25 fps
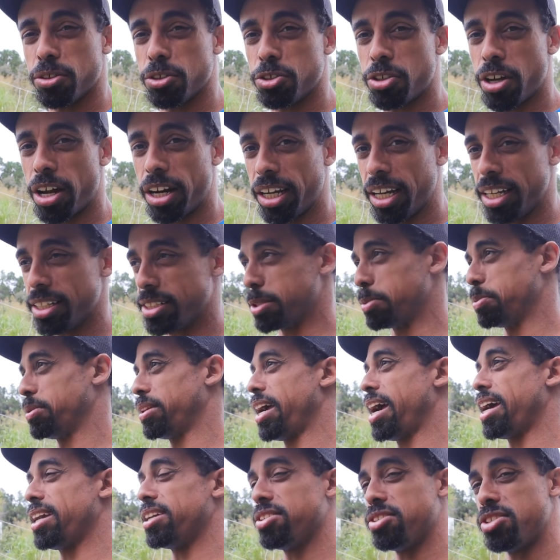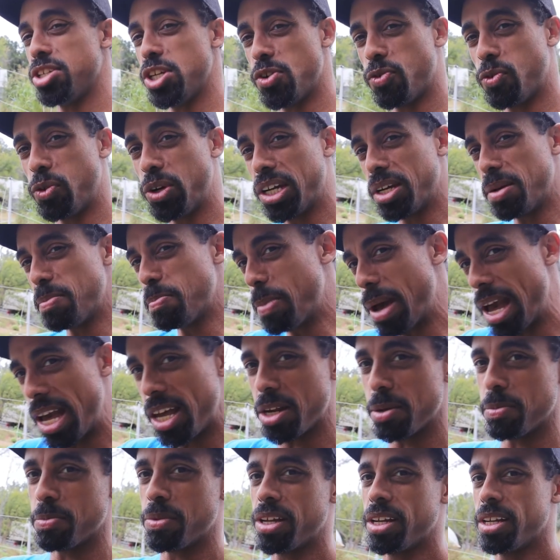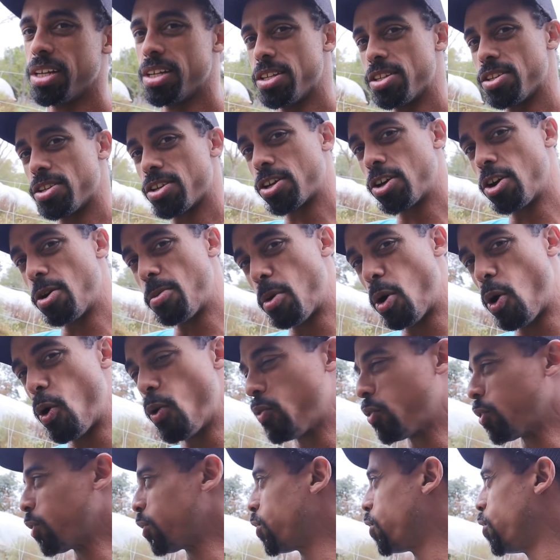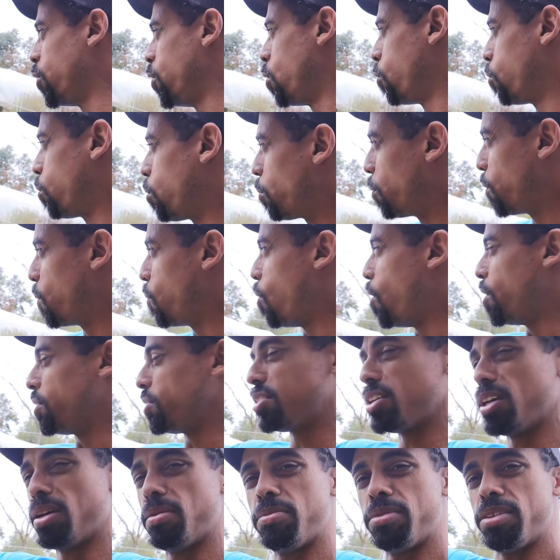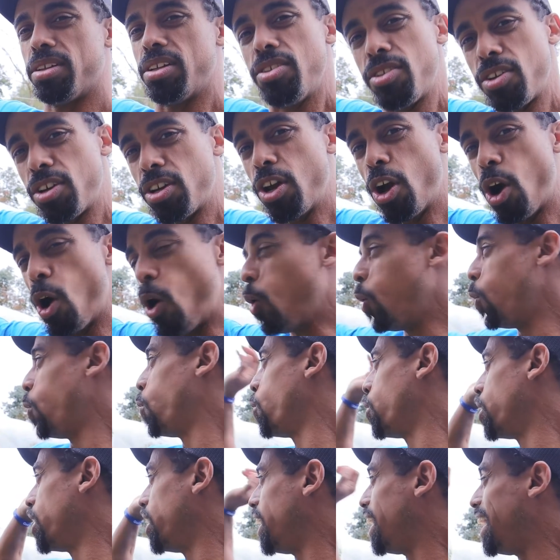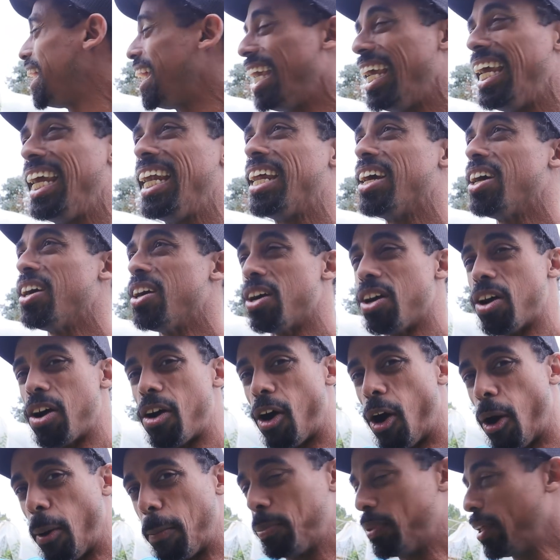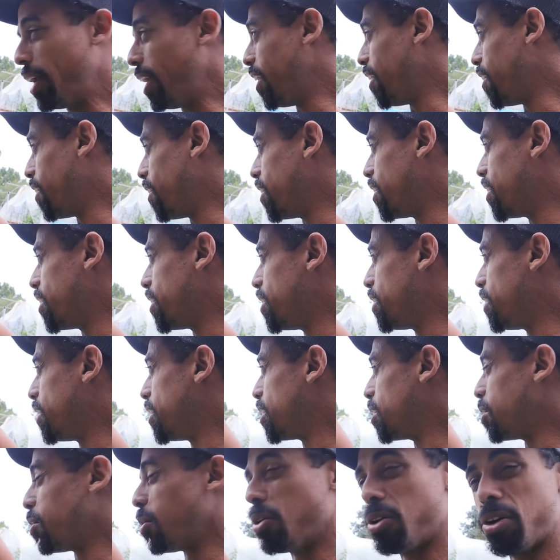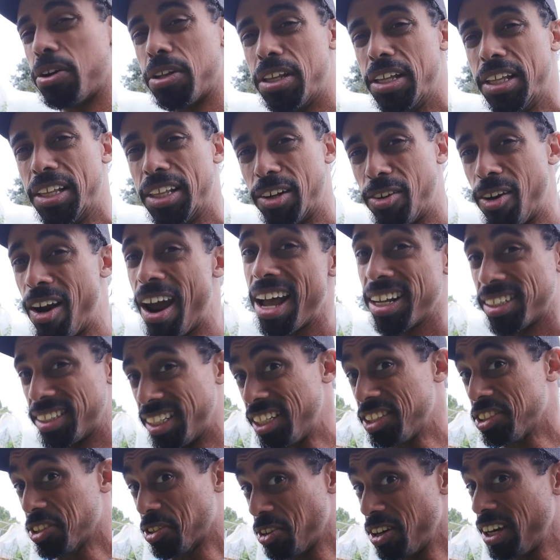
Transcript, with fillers: gonna try to get some of that to see if we can bait them to come over where we want them to go eat up there where the grass is